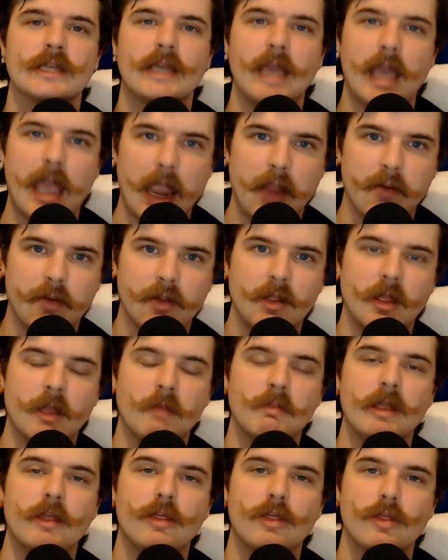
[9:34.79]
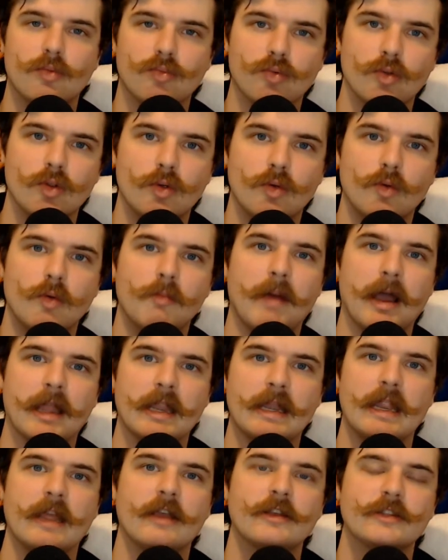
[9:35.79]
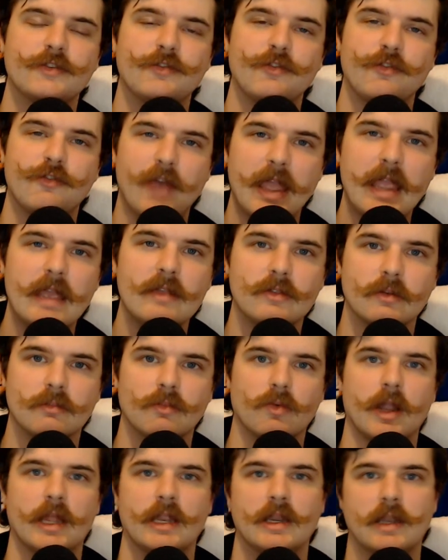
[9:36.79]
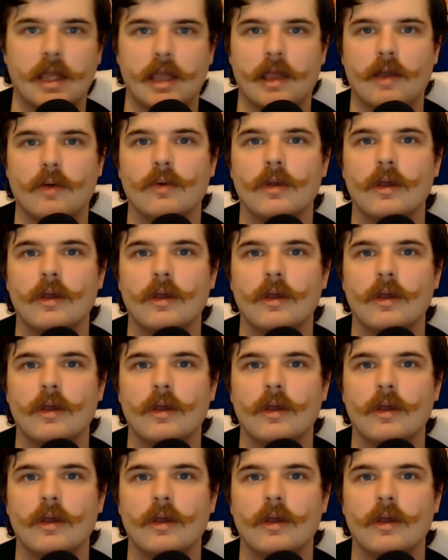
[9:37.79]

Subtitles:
carrying me through my Knicks fandom right now.